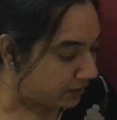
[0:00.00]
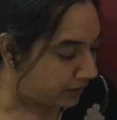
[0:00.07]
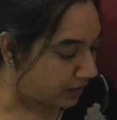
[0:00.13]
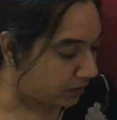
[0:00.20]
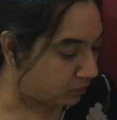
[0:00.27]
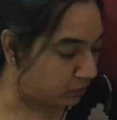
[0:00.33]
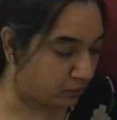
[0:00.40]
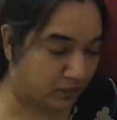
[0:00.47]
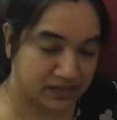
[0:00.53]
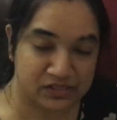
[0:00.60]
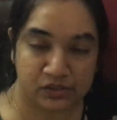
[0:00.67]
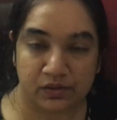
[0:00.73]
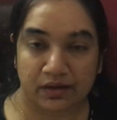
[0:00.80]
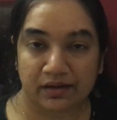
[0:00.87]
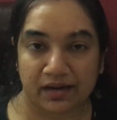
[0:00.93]
Now
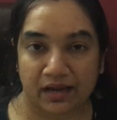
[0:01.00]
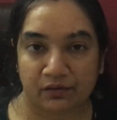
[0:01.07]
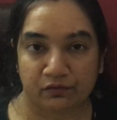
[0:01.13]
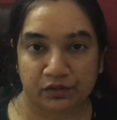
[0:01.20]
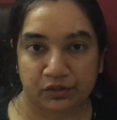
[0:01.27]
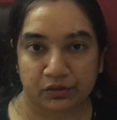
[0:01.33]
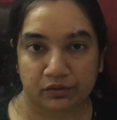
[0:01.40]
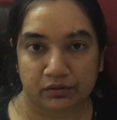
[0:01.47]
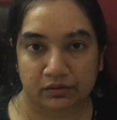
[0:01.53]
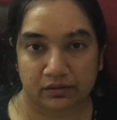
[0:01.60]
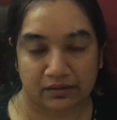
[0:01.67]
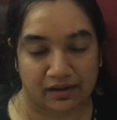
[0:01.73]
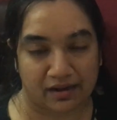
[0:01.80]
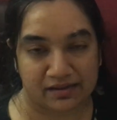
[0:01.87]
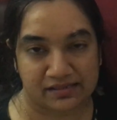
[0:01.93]
once you are done with your
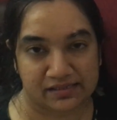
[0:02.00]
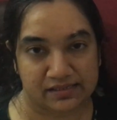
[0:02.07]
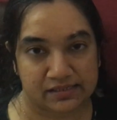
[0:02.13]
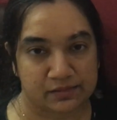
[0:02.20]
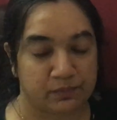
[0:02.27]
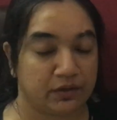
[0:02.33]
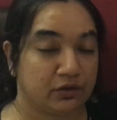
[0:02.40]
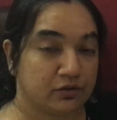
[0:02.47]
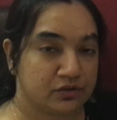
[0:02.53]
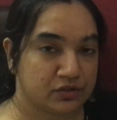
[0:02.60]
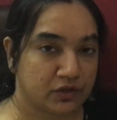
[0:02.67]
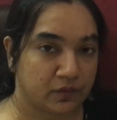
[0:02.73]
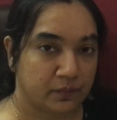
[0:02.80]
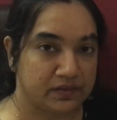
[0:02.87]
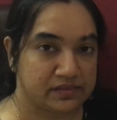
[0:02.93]
classes, because
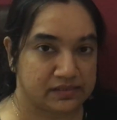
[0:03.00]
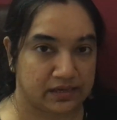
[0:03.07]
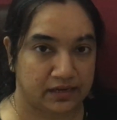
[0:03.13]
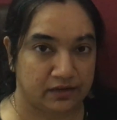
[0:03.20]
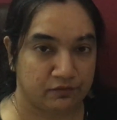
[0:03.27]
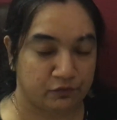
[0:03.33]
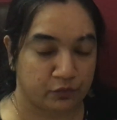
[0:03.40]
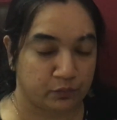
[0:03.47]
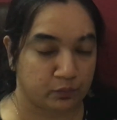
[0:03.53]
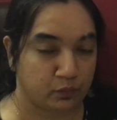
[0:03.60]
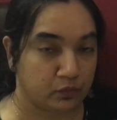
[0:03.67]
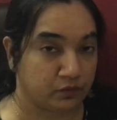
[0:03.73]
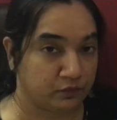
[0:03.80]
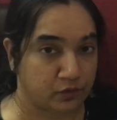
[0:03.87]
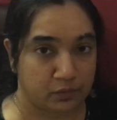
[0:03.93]
you have been studying
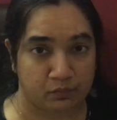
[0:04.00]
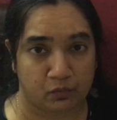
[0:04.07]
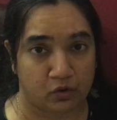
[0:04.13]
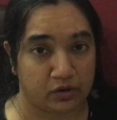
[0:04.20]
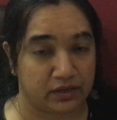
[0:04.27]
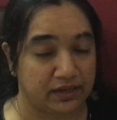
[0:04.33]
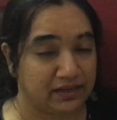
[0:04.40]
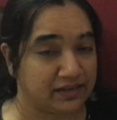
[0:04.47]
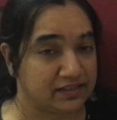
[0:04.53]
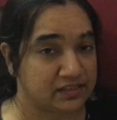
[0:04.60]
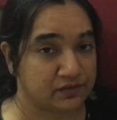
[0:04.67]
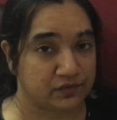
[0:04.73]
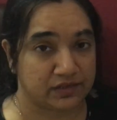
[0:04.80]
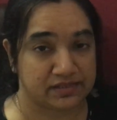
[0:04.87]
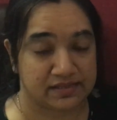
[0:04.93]
from from morning,
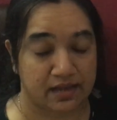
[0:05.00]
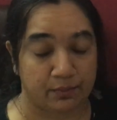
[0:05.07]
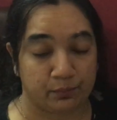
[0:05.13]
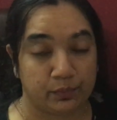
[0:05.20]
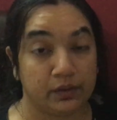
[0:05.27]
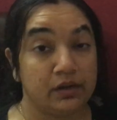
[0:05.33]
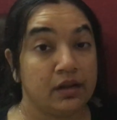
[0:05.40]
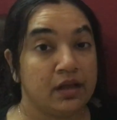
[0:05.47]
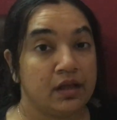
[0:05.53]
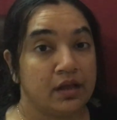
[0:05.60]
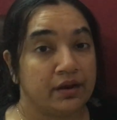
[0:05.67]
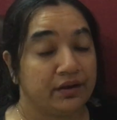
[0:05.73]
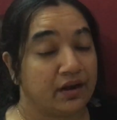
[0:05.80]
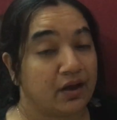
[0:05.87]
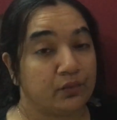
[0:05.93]
let's say for example,
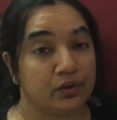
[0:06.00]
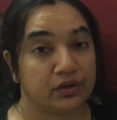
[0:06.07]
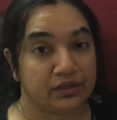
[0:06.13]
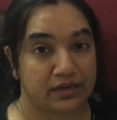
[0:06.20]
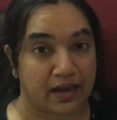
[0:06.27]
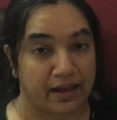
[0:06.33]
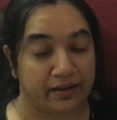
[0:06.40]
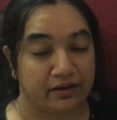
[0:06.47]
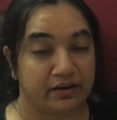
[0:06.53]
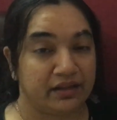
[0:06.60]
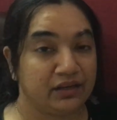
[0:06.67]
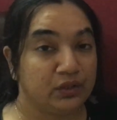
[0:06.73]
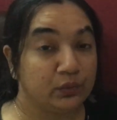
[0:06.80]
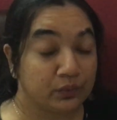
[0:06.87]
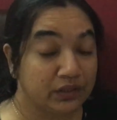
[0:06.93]
now you're tired
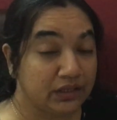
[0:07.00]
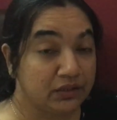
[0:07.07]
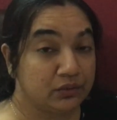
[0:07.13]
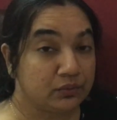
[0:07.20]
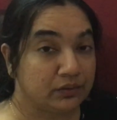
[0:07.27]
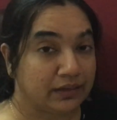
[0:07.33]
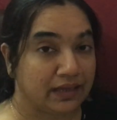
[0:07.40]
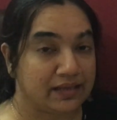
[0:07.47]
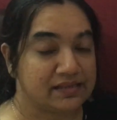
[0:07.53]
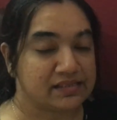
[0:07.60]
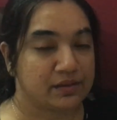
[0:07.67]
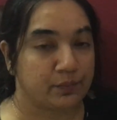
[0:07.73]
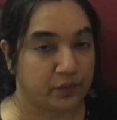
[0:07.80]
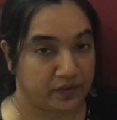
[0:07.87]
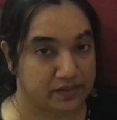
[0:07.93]
and you need to take
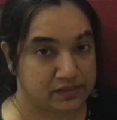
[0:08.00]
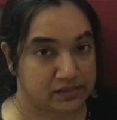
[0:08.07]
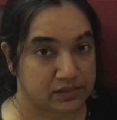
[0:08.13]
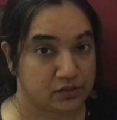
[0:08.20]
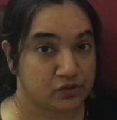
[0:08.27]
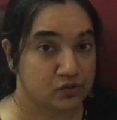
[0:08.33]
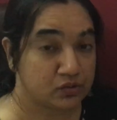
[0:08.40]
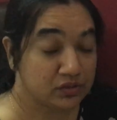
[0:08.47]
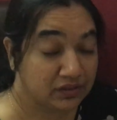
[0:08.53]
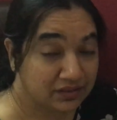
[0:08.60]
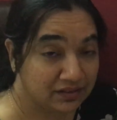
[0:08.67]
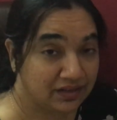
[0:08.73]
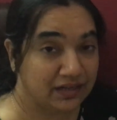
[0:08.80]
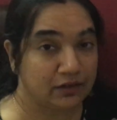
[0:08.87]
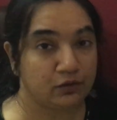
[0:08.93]
some rest. So
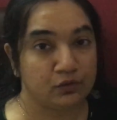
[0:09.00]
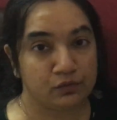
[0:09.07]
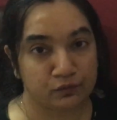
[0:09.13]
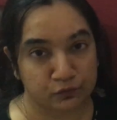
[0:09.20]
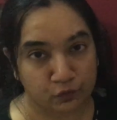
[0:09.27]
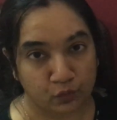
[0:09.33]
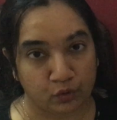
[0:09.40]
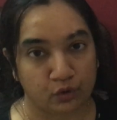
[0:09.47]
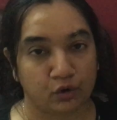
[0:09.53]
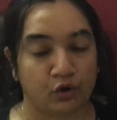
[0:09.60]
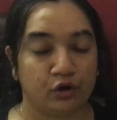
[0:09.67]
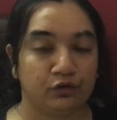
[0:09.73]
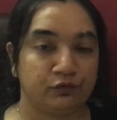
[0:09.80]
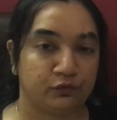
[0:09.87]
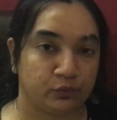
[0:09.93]
three to four
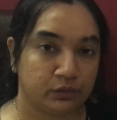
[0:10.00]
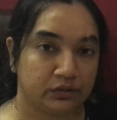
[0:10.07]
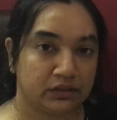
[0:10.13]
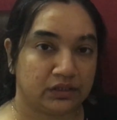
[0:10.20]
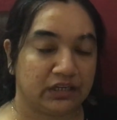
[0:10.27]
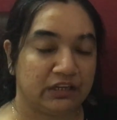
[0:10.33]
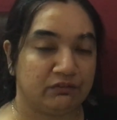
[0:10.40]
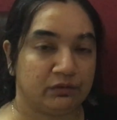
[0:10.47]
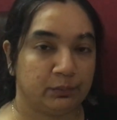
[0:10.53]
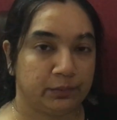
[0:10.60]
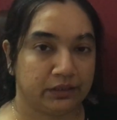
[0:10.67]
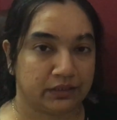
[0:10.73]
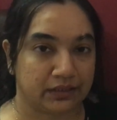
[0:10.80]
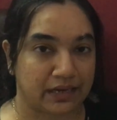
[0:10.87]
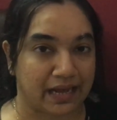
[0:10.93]
or four thirty will
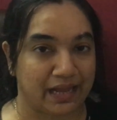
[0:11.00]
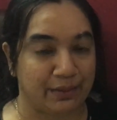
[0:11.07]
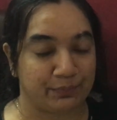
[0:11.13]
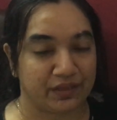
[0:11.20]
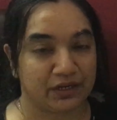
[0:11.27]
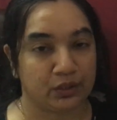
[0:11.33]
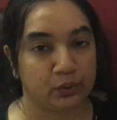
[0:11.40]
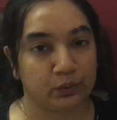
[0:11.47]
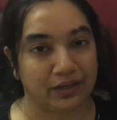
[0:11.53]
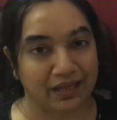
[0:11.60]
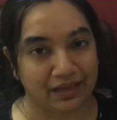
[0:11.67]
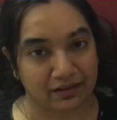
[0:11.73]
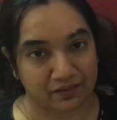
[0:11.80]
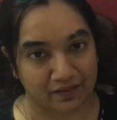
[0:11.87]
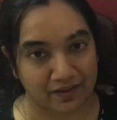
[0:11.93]
be the time that you
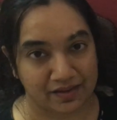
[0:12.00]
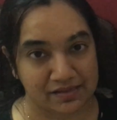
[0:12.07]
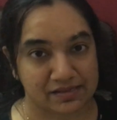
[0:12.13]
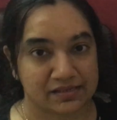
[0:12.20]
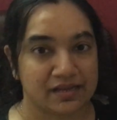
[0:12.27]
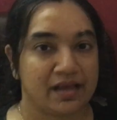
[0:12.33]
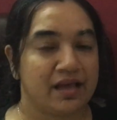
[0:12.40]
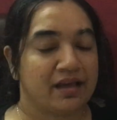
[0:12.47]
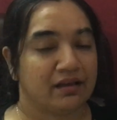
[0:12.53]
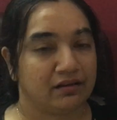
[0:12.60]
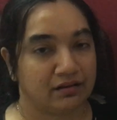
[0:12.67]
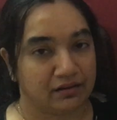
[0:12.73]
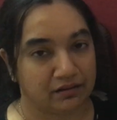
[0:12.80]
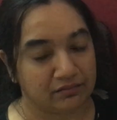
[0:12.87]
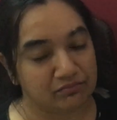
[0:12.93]
take rest,
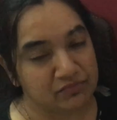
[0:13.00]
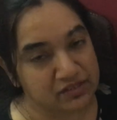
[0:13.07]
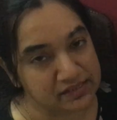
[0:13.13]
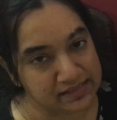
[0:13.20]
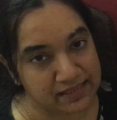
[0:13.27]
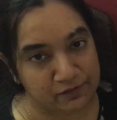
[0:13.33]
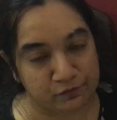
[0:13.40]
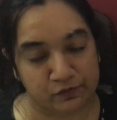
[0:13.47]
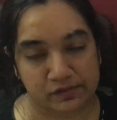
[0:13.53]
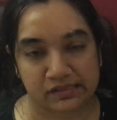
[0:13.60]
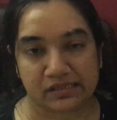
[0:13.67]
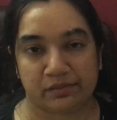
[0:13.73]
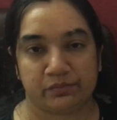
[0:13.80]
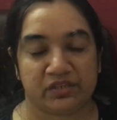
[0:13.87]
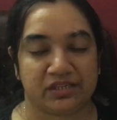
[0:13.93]
uh, sleep for
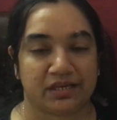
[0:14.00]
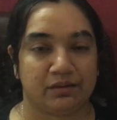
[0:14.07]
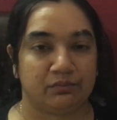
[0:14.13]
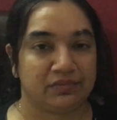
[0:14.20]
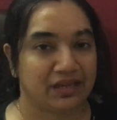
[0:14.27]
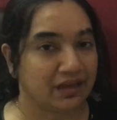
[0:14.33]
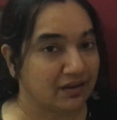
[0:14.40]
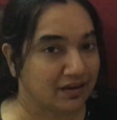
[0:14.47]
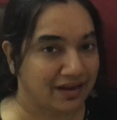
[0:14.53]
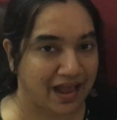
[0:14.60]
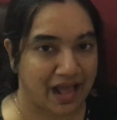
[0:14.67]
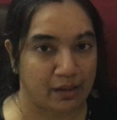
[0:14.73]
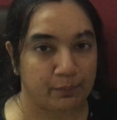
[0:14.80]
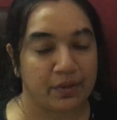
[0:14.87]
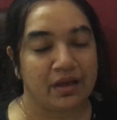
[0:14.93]
some time, take a
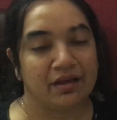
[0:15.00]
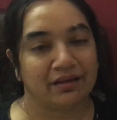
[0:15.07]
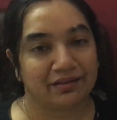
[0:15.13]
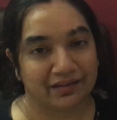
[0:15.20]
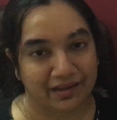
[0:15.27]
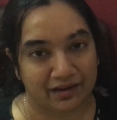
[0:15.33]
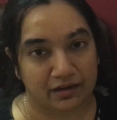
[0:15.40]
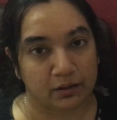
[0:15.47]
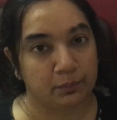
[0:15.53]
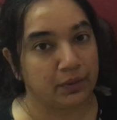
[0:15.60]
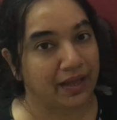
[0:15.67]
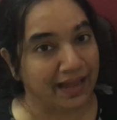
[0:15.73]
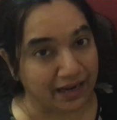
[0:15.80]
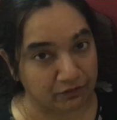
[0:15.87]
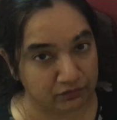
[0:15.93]
nap, get
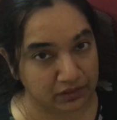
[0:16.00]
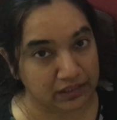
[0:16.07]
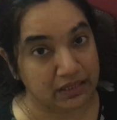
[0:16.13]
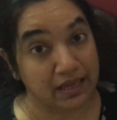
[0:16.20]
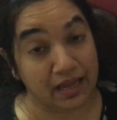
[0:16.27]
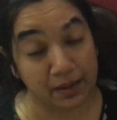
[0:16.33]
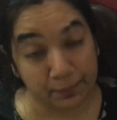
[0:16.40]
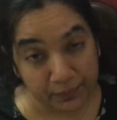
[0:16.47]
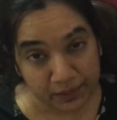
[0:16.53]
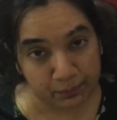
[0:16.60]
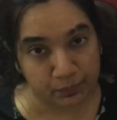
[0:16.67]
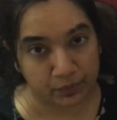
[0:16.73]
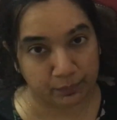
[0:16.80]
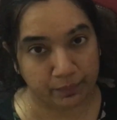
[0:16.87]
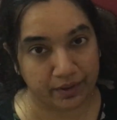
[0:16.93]
up, have tea and be
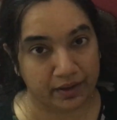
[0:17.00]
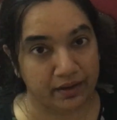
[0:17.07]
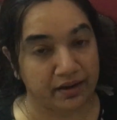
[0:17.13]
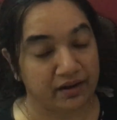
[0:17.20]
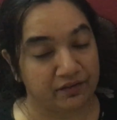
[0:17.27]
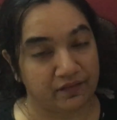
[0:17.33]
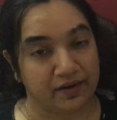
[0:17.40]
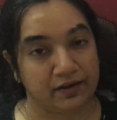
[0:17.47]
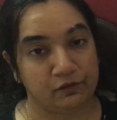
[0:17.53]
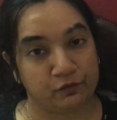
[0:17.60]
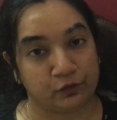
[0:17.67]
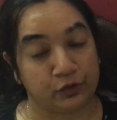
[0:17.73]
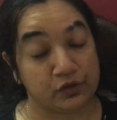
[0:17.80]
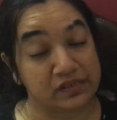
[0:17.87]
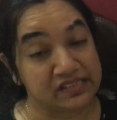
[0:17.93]
prepared and ready
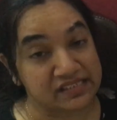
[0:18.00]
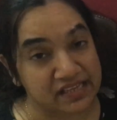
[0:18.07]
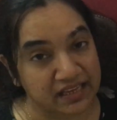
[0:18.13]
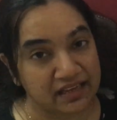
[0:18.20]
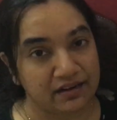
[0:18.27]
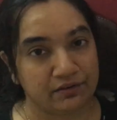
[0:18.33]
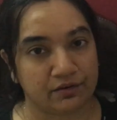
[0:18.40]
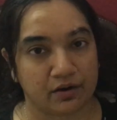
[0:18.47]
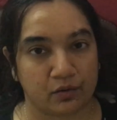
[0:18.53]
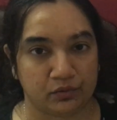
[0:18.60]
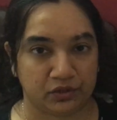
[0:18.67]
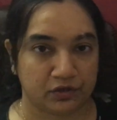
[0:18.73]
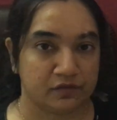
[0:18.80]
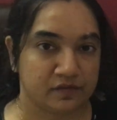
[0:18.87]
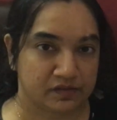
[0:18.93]
for your second
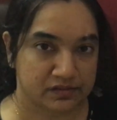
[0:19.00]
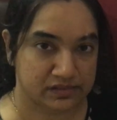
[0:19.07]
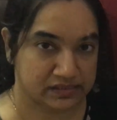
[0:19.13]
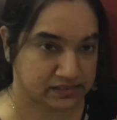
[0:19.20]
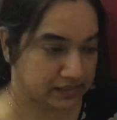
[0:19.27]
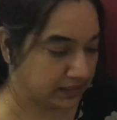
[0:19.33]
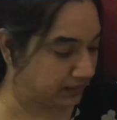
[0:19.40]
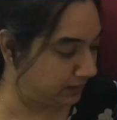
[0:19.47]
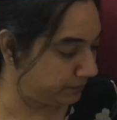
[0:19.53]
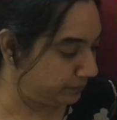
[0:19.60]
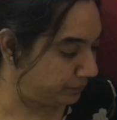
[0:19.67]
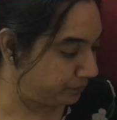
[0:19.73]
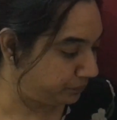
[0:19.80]
round of study.